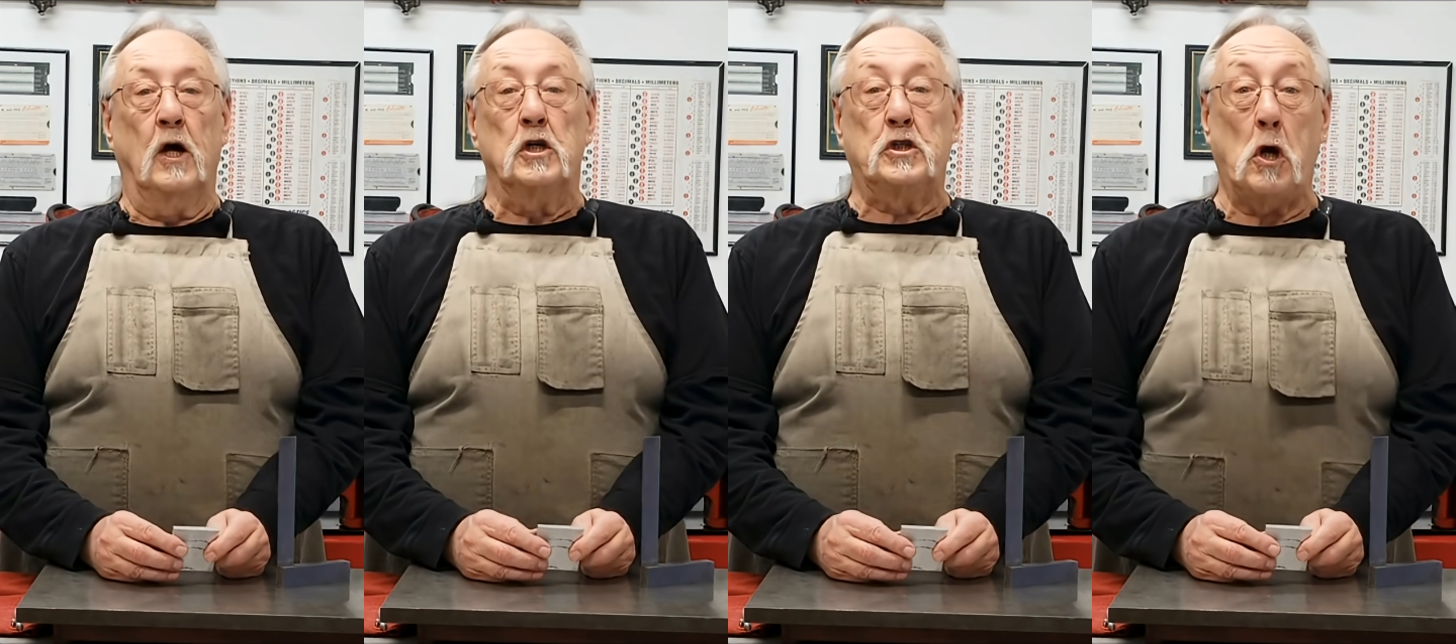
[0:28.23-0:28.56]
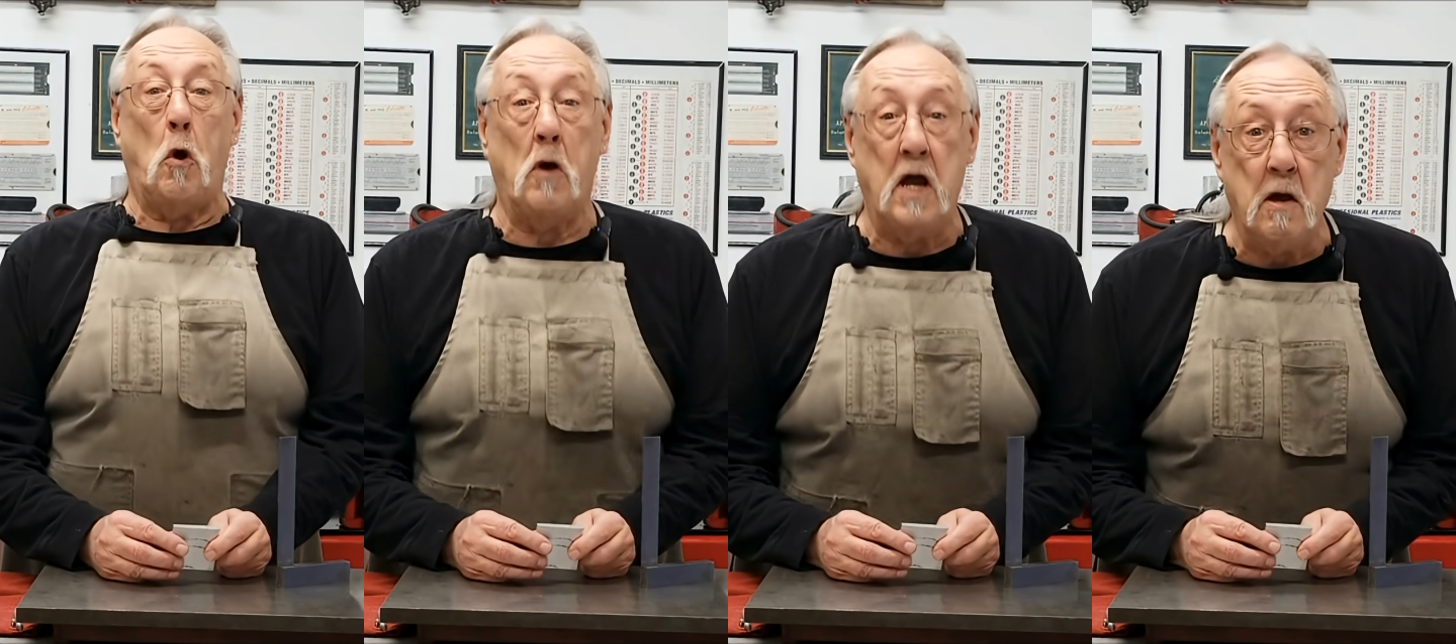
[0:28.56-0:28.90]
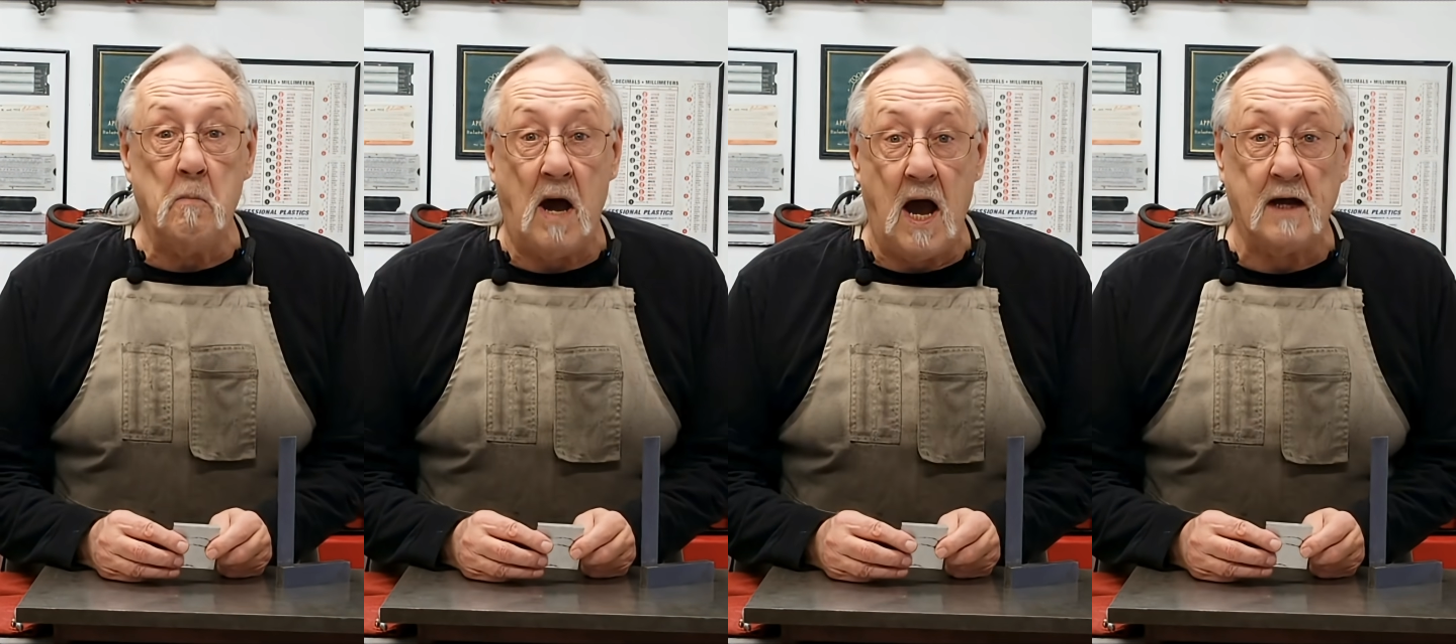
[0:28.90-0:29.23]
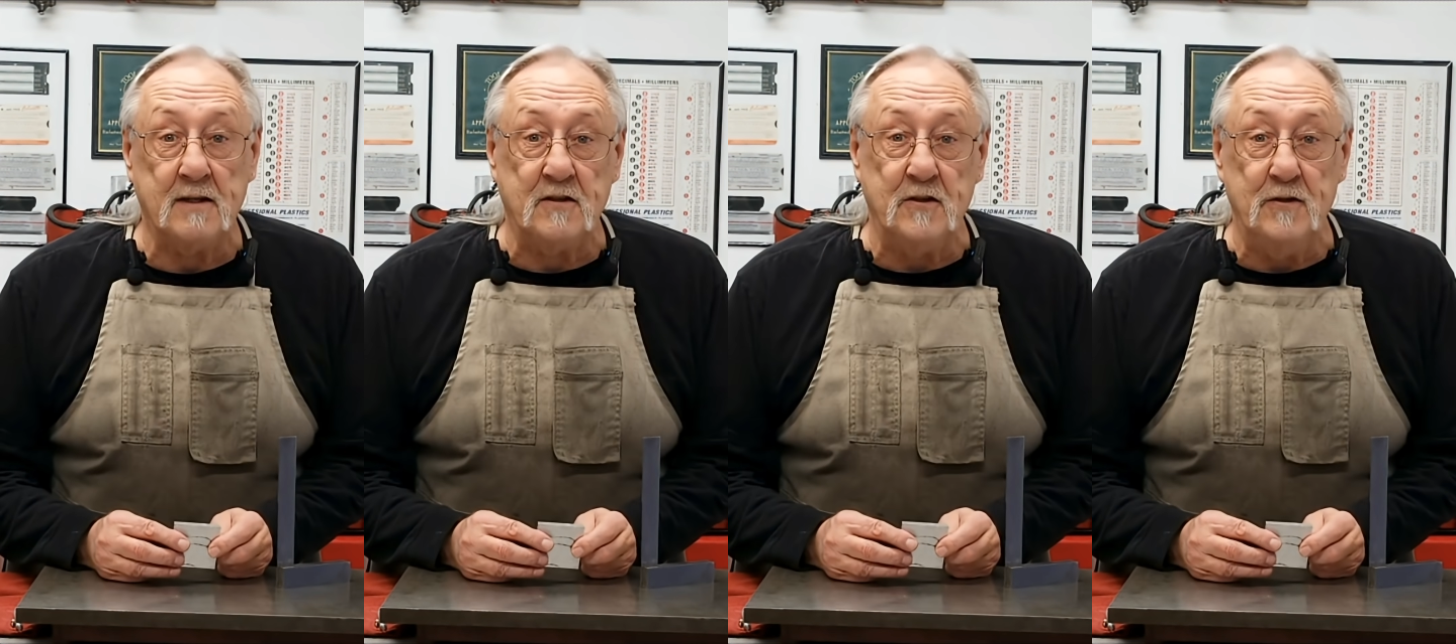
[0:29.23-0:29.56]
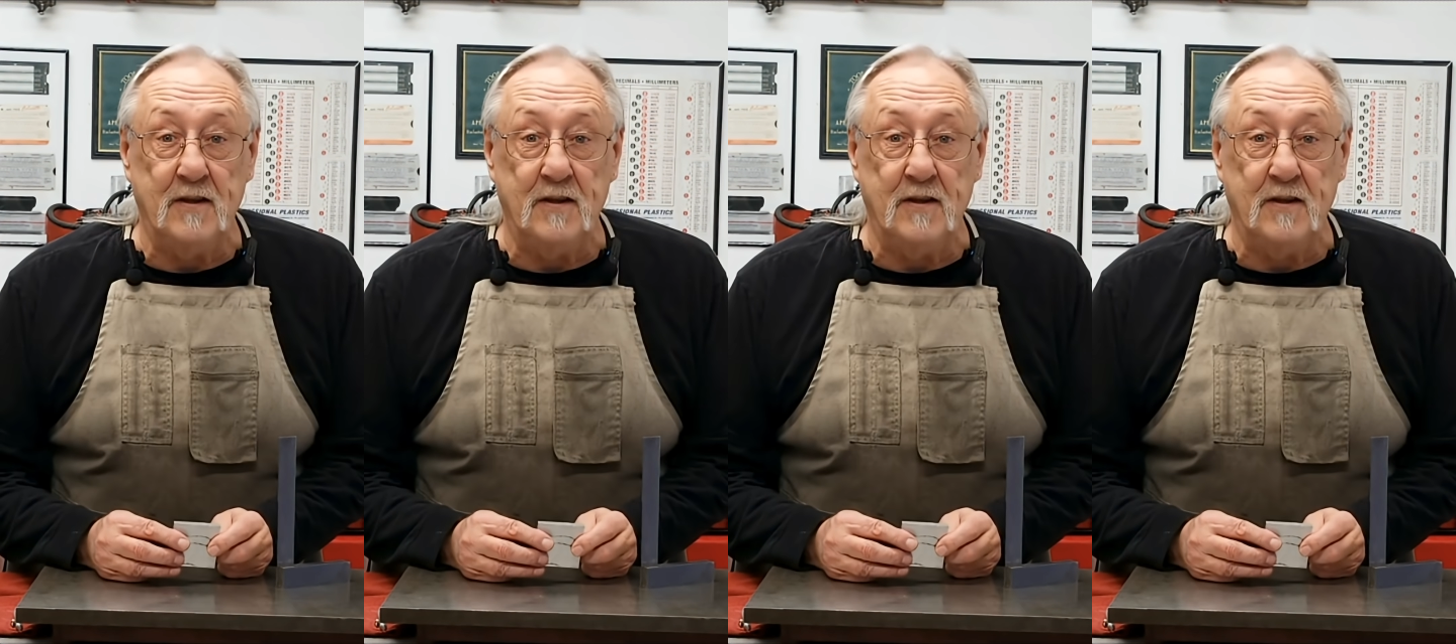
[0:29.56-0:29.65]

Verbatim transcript: show him how to do